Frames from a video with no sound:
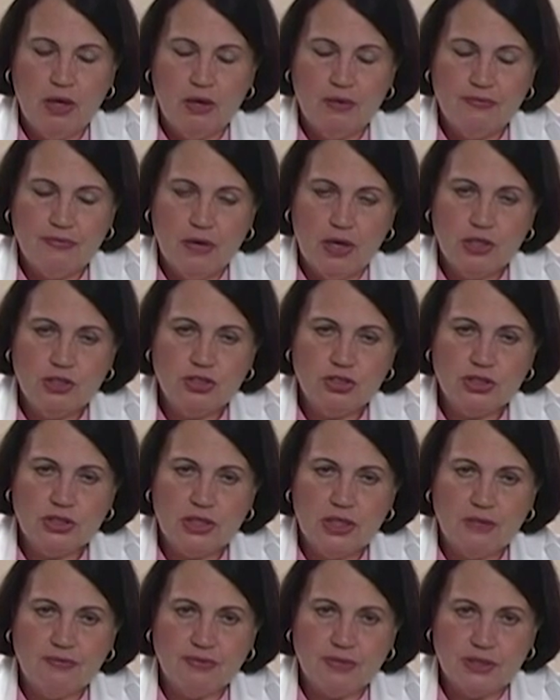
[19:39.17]
Find
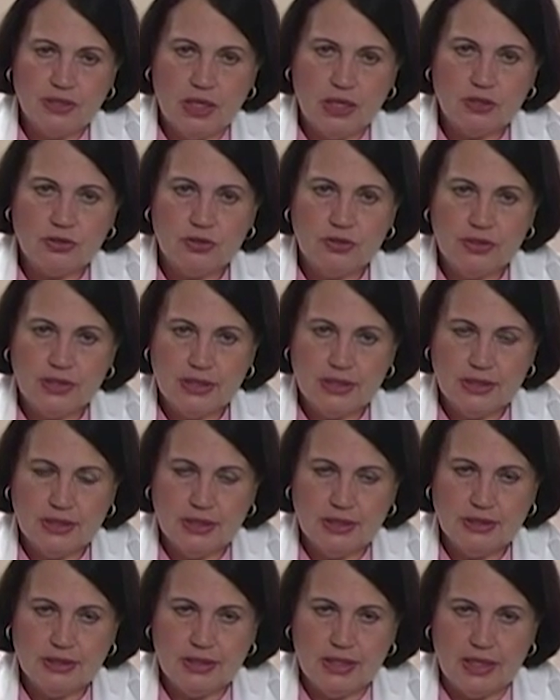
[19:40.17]
yourself a doctor that
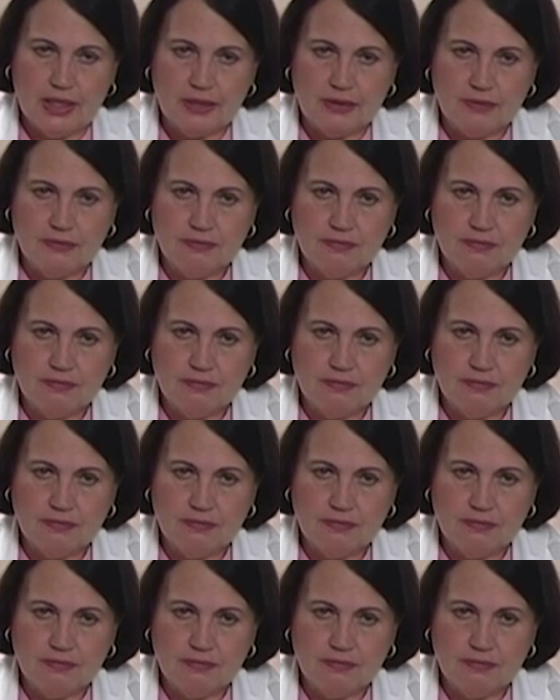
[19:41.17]
does that.